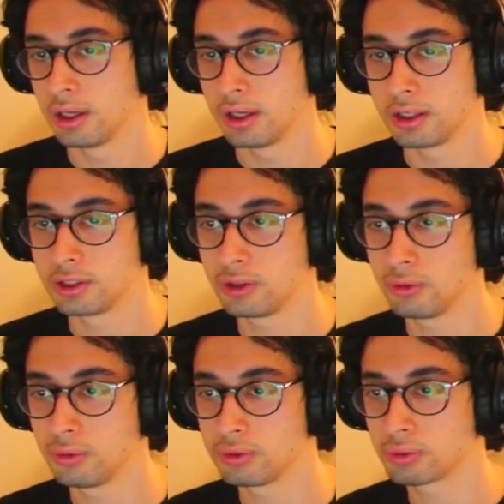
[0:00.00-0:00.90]

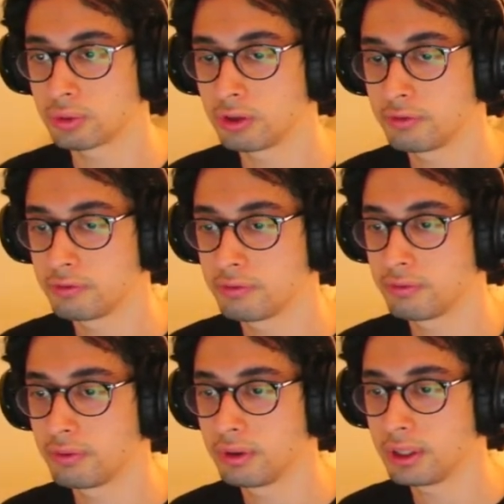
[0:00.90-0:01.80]
to sort of
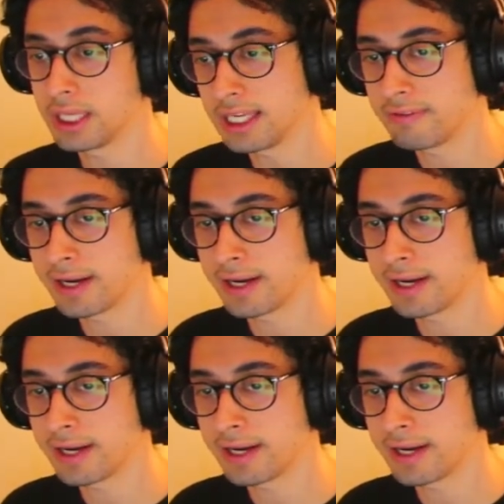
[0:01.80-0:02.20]
even